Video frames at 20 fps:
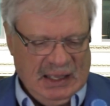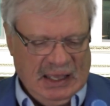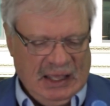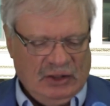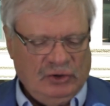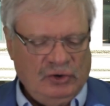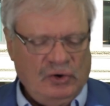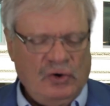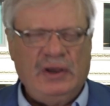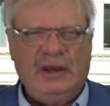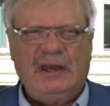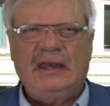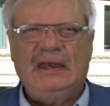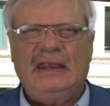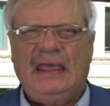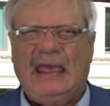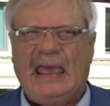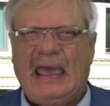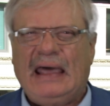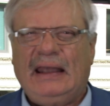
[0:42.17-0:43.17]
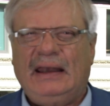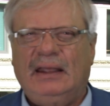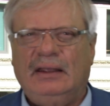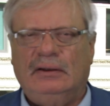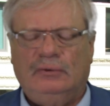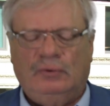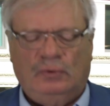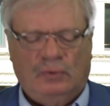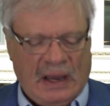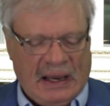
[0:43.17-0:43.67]
Illinois and
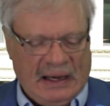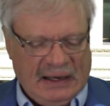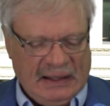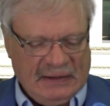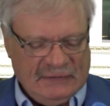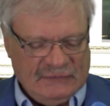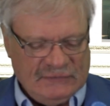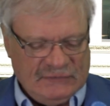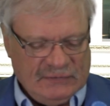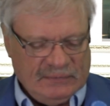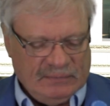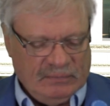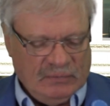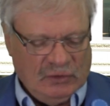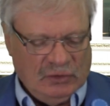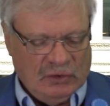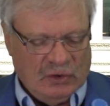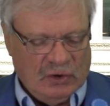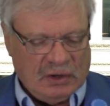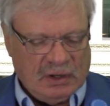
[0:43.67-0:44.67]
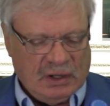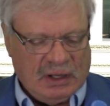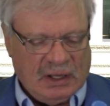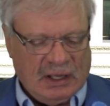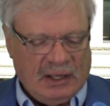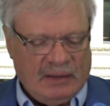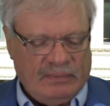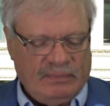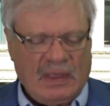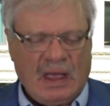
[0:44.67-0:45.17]
Indiana ratings look
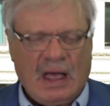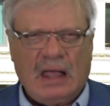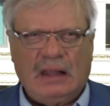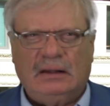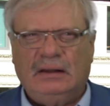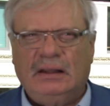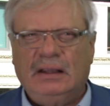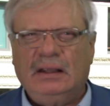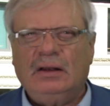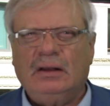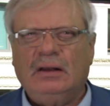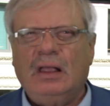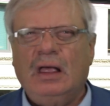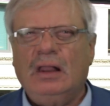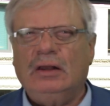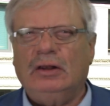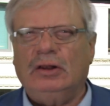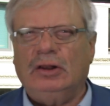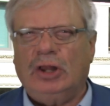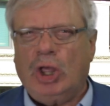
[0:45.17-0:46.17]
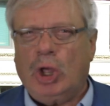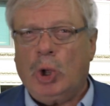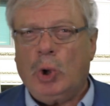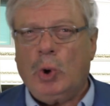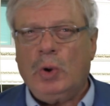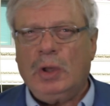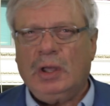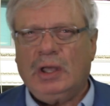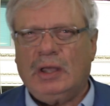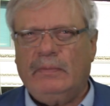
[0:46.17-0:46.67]
a little
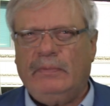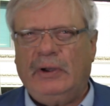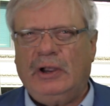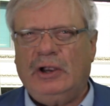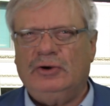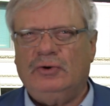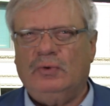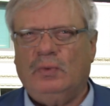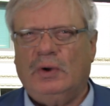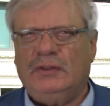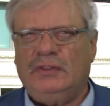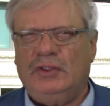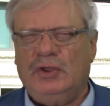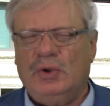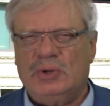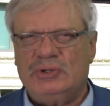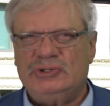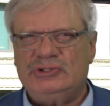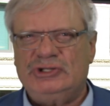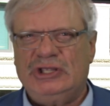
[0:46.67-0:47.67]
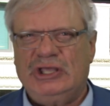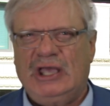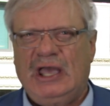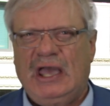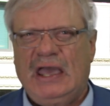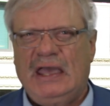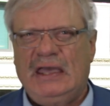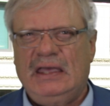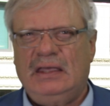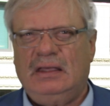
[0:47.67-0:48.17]
low compared to what the
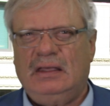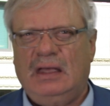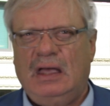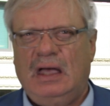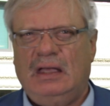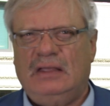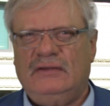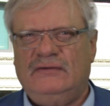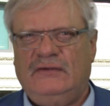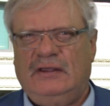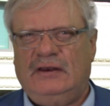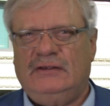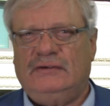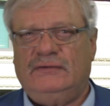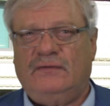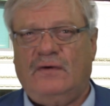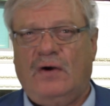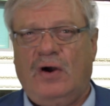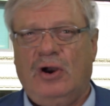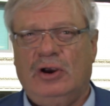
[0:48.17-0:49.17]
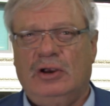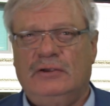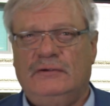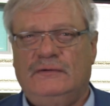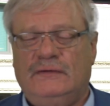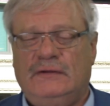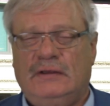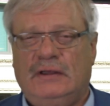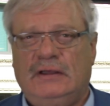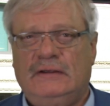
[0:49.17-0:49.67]
USDA said as far
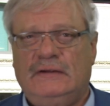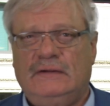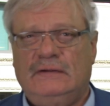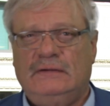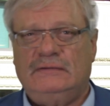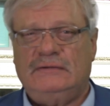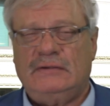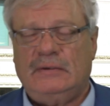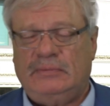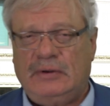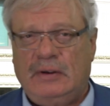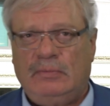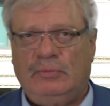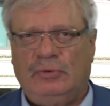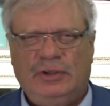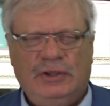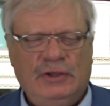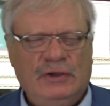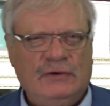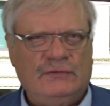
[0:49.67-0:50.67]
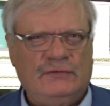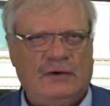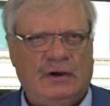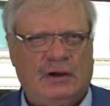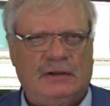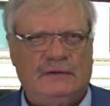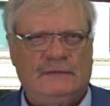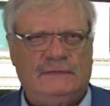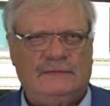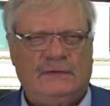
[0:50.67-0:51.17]
as September yields are
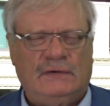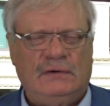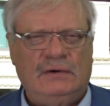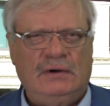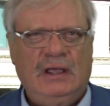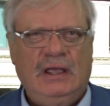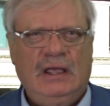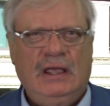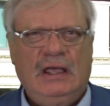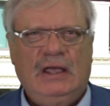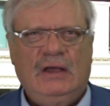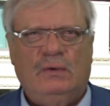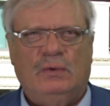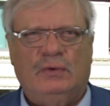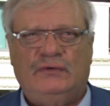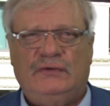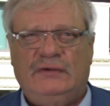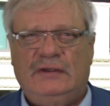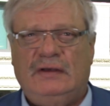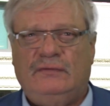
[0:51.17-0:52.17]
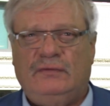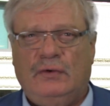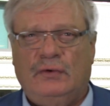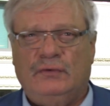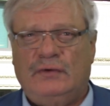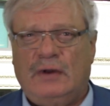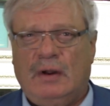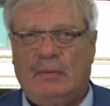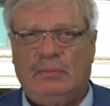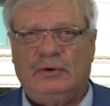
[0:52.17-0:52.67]
concerned. We'll see if
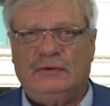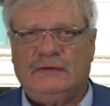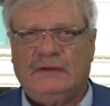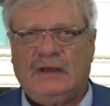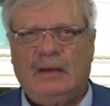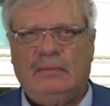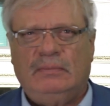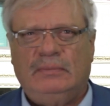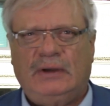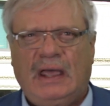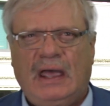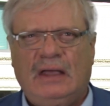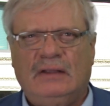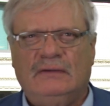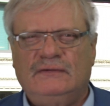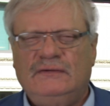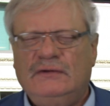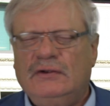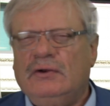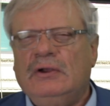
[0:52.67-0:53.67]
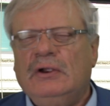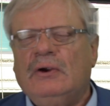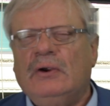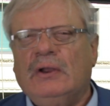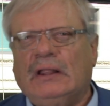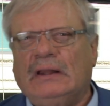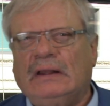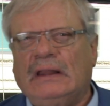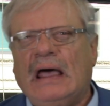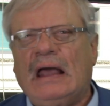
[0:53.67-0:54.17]
those numbers come down. Still
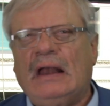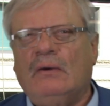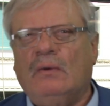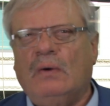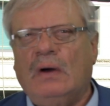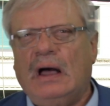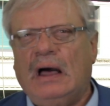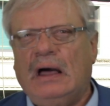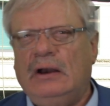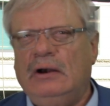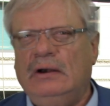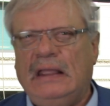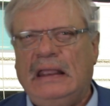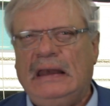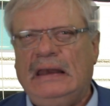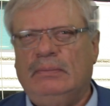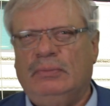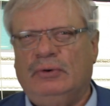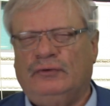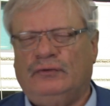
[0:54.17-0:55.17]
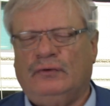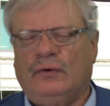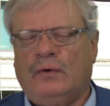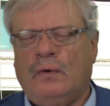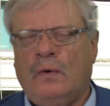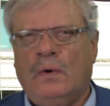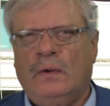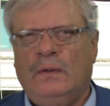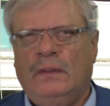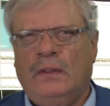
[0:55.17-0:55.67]
hearing a lot of 180 bushel
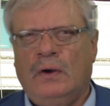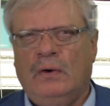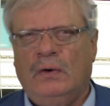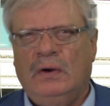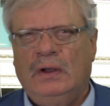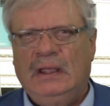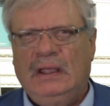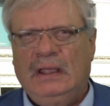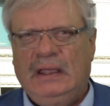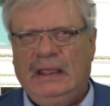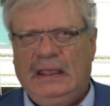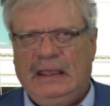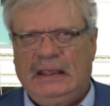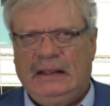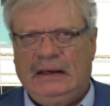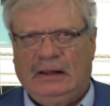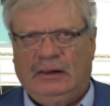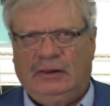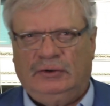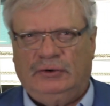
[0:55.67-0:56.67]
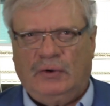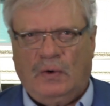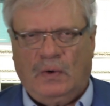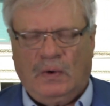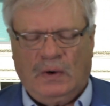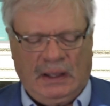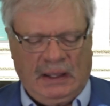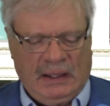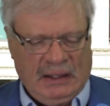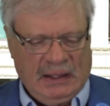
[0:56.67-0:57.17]
corn though in
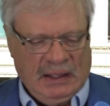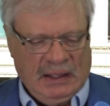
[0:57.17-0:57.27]
Illinois.